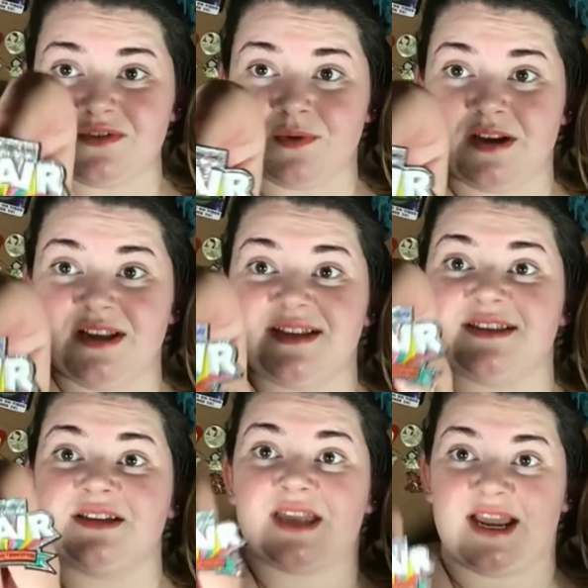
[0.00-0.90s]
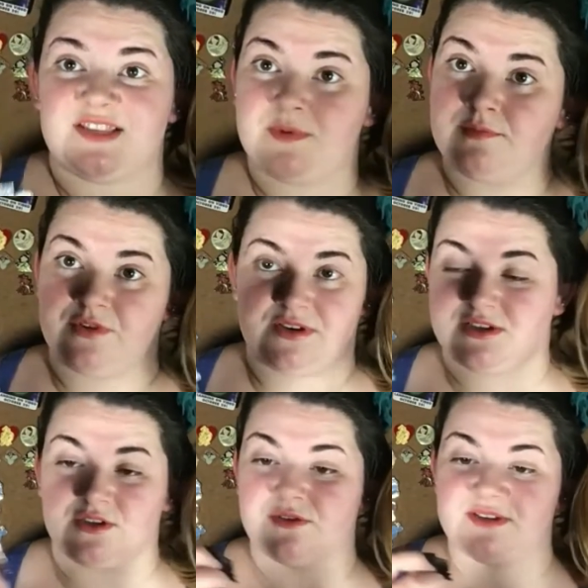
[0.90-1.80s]
one isn't cast member
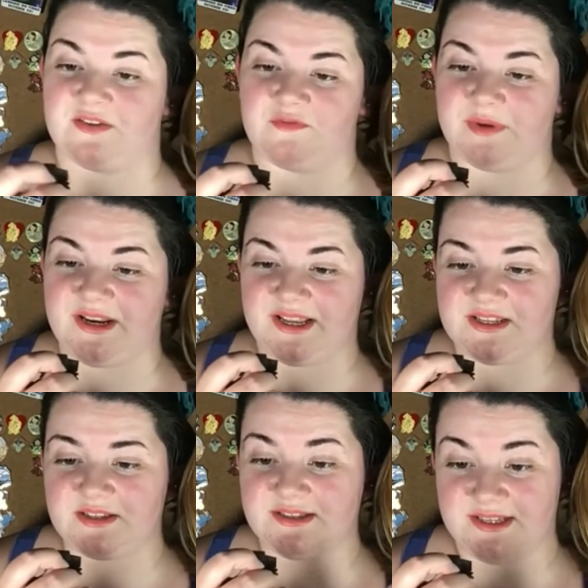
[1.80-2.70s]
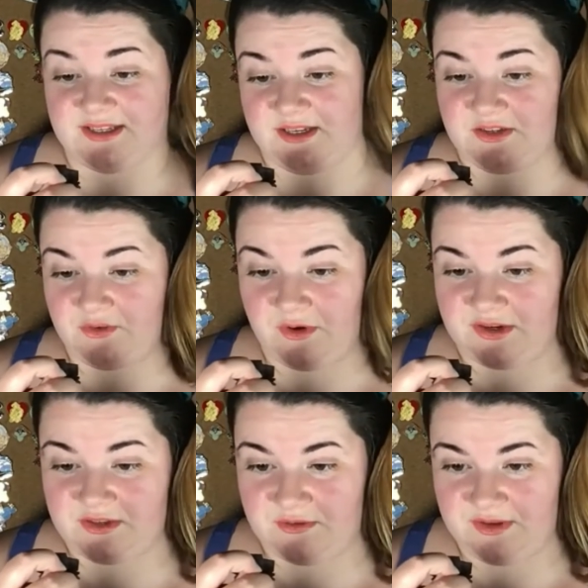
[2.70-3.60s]
exclusive, but it is Disney Store
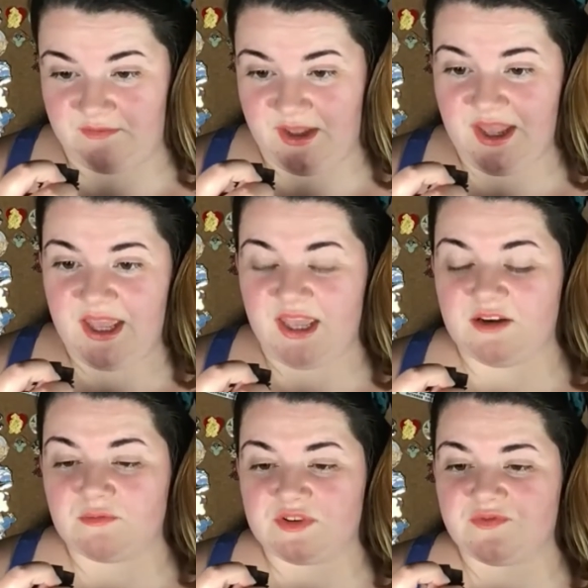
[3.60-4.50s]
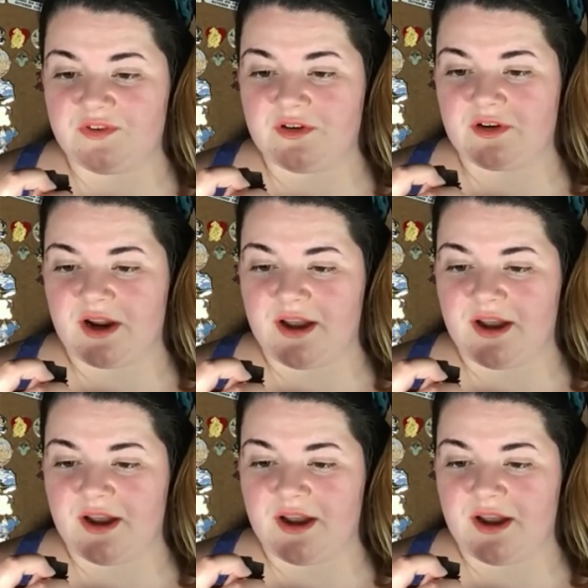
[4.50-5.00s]
exclusive, and it was for